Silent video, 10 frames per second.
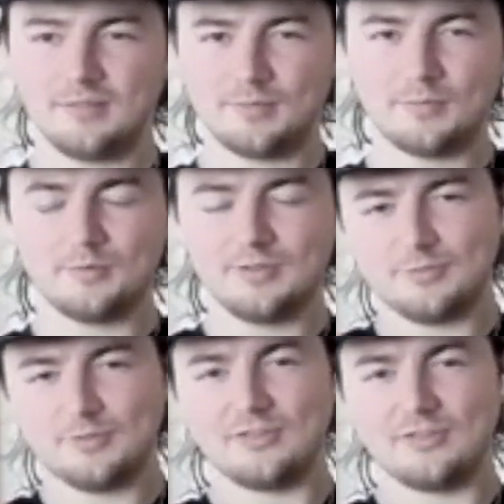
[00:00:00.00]
We,
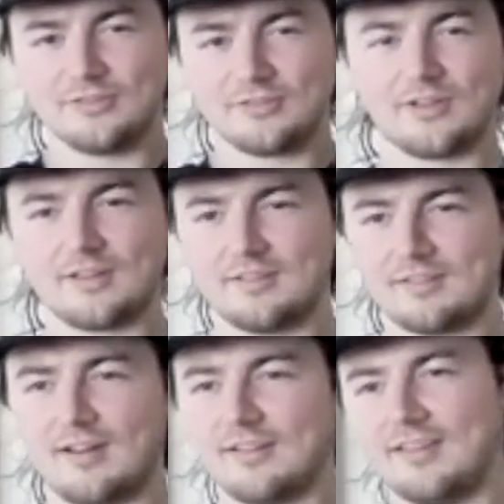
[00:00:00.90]
we should just fucking
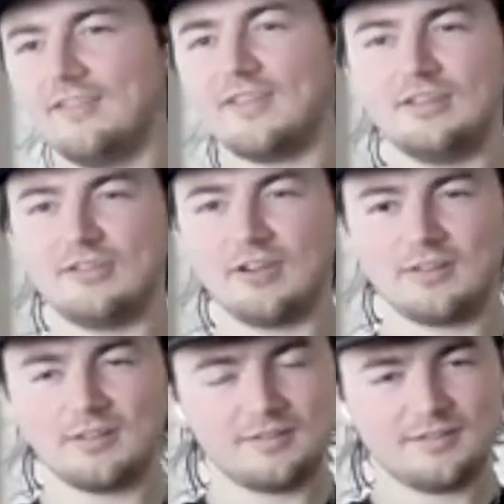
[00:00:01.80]
start a TV show
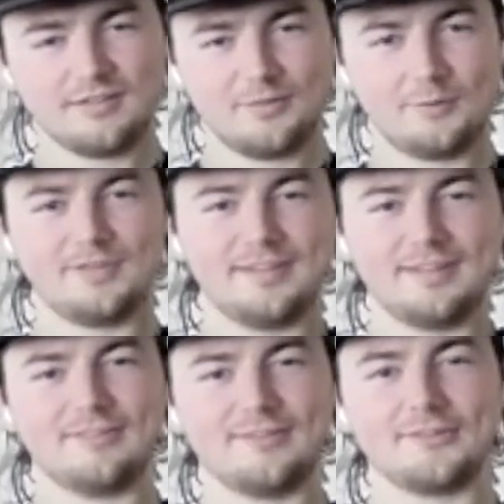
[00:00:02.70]
where we
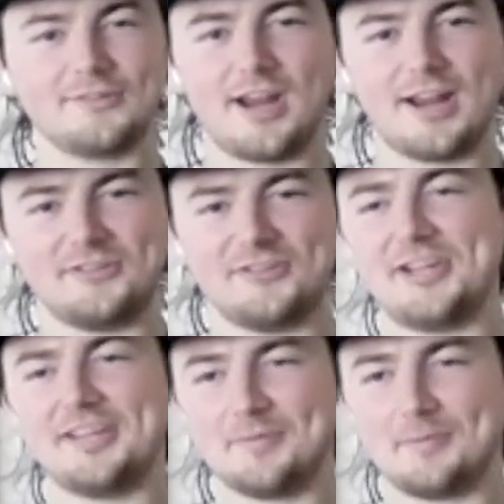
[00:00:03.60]
sit there and just chat
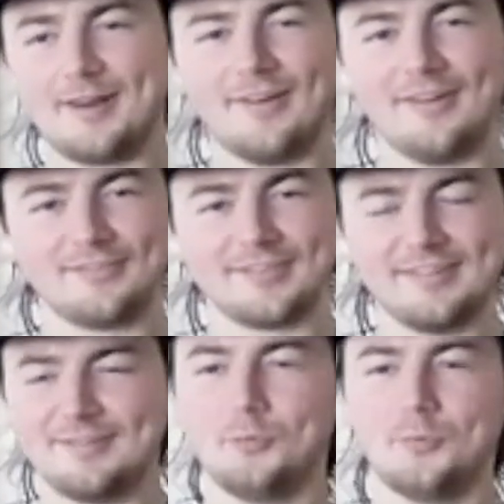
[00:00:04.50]
shit about life because
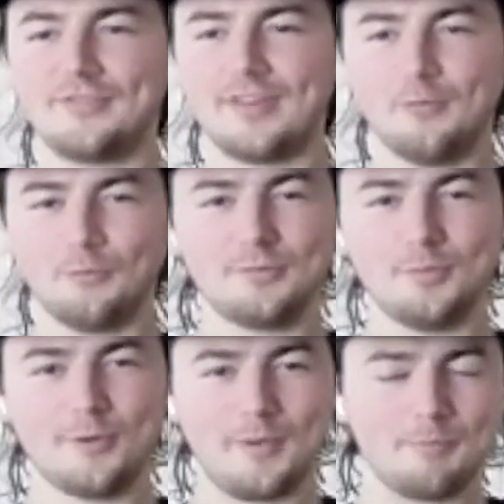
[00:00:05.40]
that's all we've done. We
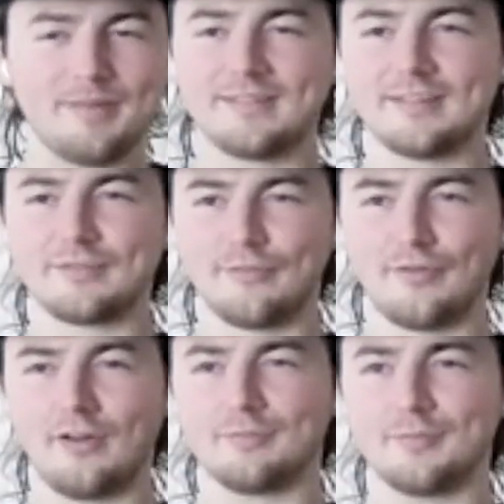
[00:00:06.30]
spoke about business for
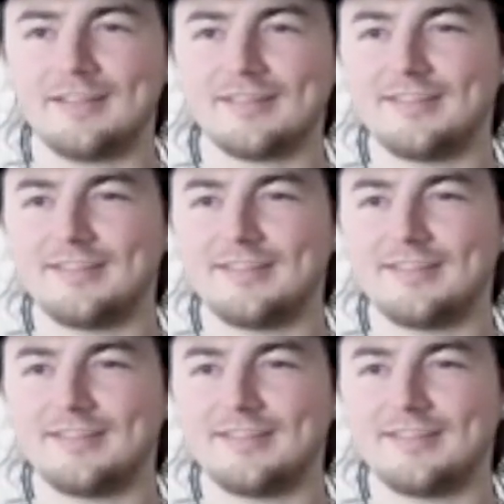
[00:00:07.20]
five minutes.